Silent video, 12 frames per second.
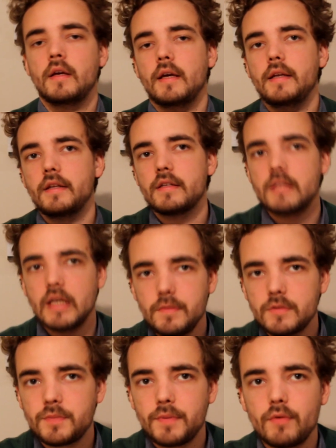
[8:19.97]
In the same
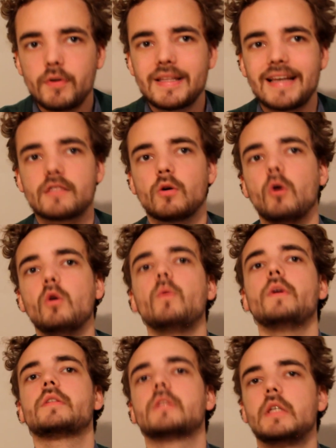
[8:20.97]
spirit as
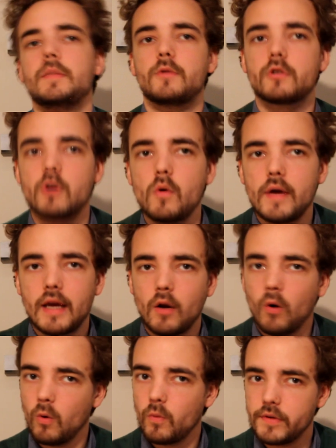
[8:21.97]
always keep growing and
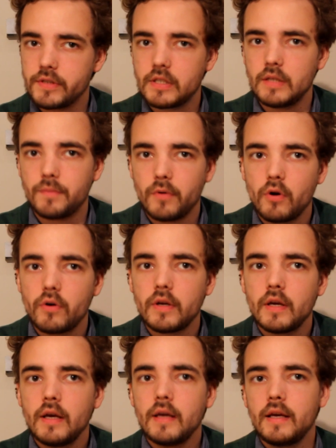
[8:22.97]
always keep
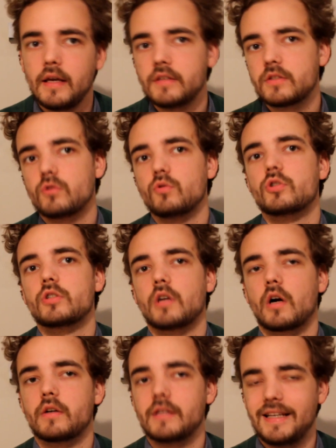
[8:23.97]
learning is to
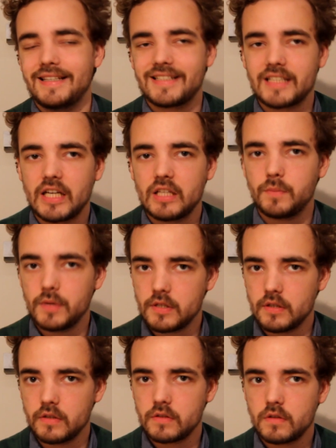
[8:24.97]
start a side
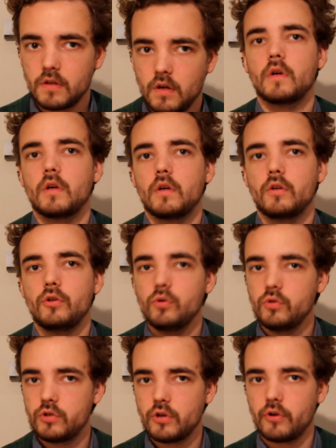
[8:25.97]
business.
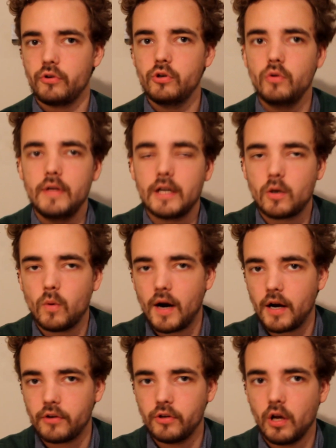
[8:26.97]
Use your newly
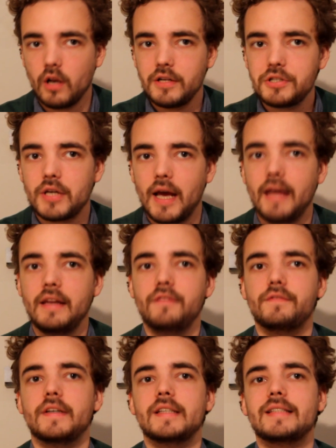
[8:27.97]
acquired knowledge and
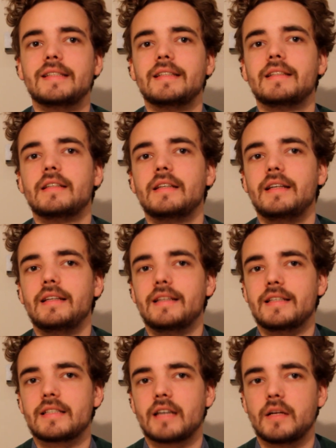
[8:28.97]
invest it in a
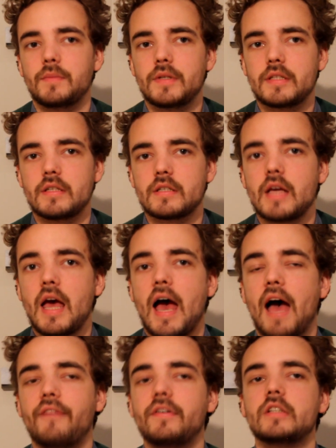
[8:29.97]
side business.
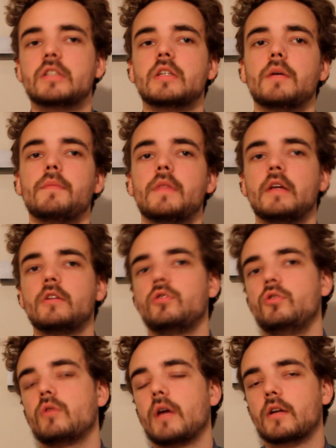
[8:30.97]
Having something
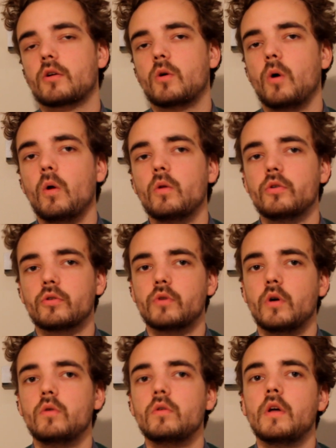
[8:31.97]
you can call your
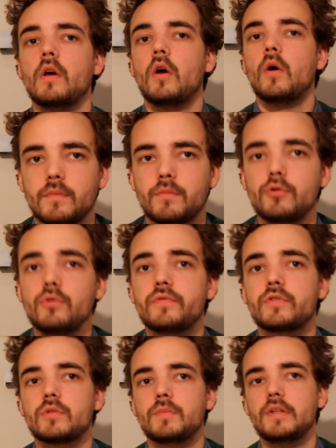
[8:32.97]
own
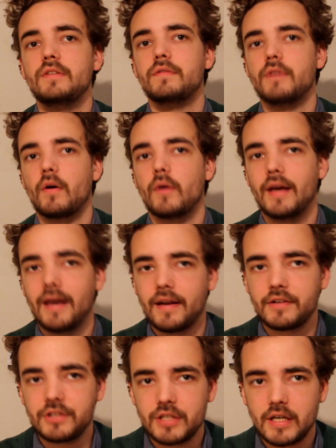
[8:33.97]
proves to be very
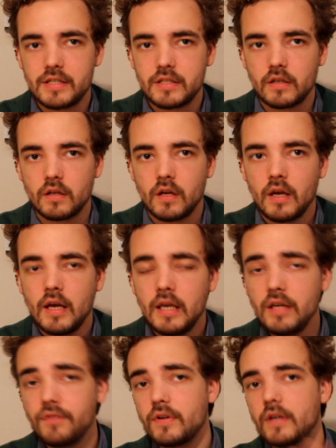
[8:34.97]
energizing.
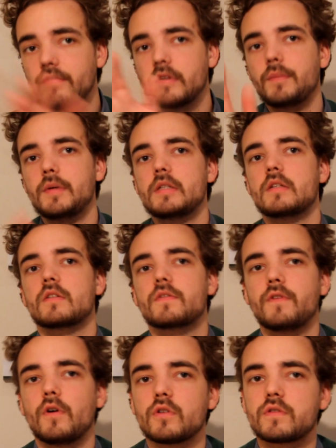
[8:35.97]
Even if the business
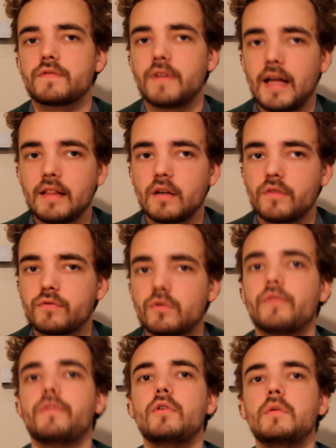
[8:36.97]
falls flat after a
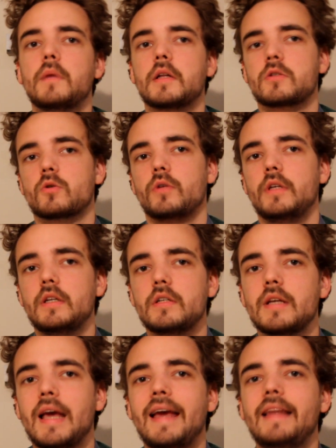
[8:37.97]
few months or
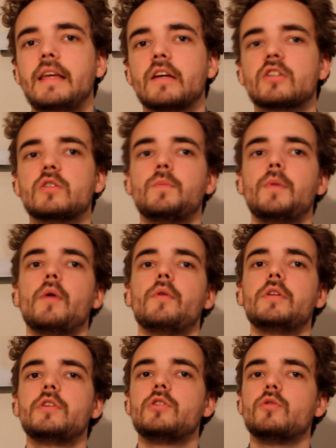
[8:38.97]
years, the
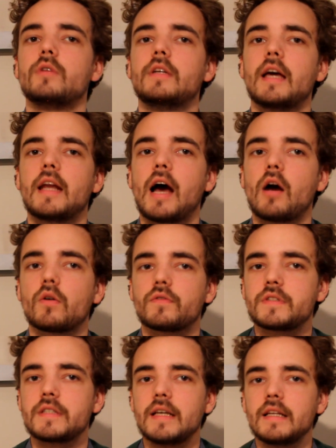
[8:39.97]
experience you get out of
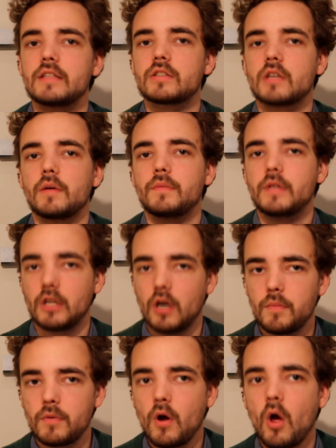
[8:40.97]
setting something
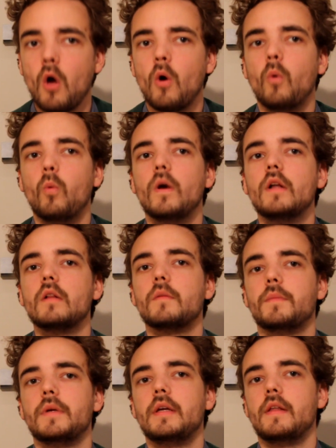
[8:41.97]
up will
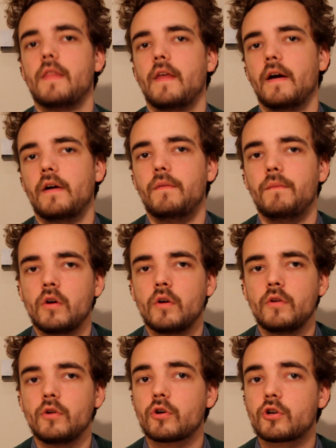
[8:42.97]
be there.
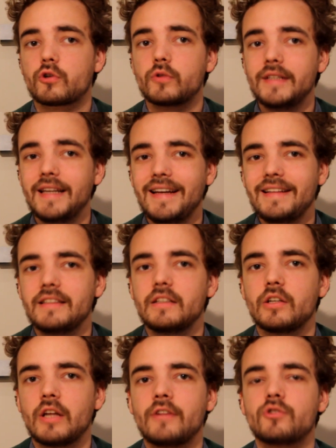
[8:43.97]
You're creating
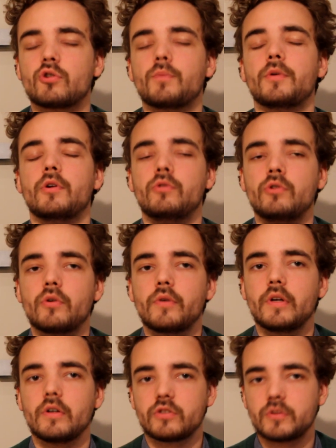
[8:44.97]
an
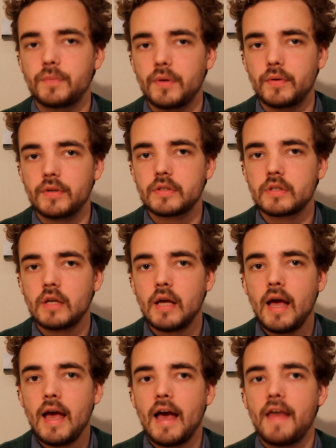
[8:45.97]
entrepreneurial spirit,
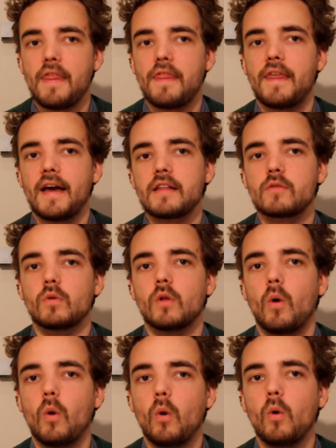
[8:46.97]
and that
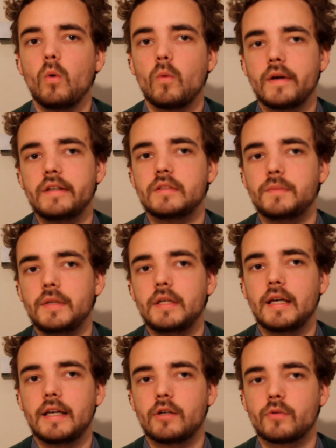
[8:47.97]
will always
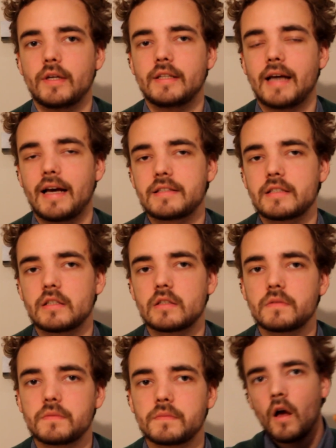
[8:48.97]
be a great asset.
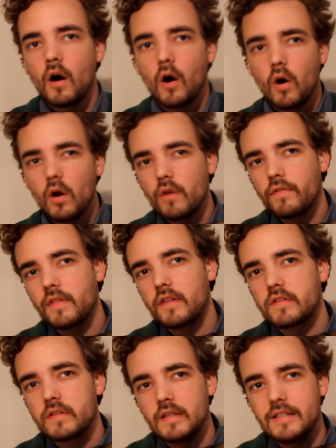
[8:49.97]
All of
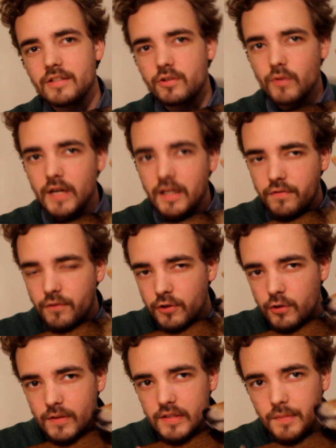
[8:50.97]
this is great for
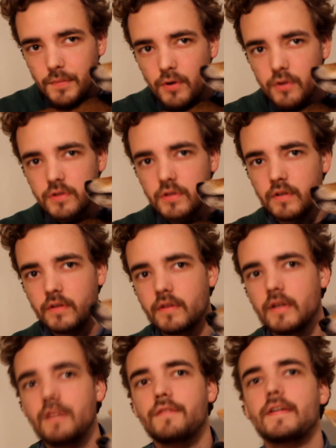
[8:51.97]
you as a person
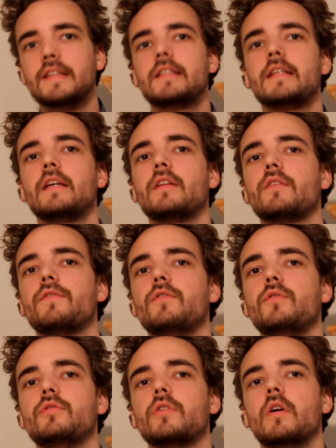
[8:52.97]
investing in the
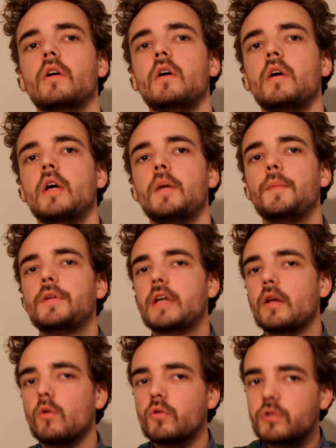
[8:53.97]
future, but you
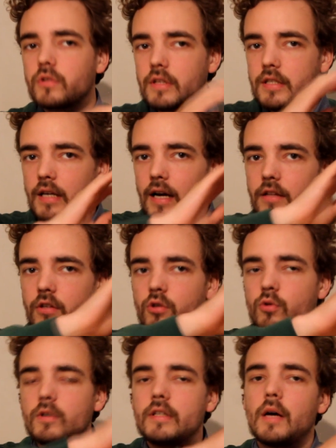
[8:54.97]
can also decide
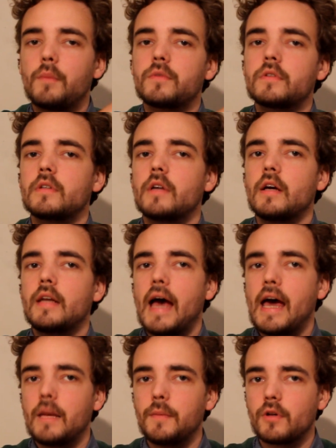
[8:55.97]
to adopt an
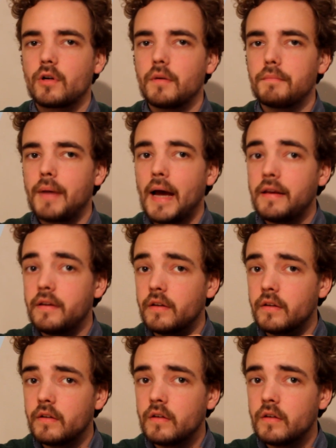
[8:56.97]
animal companion.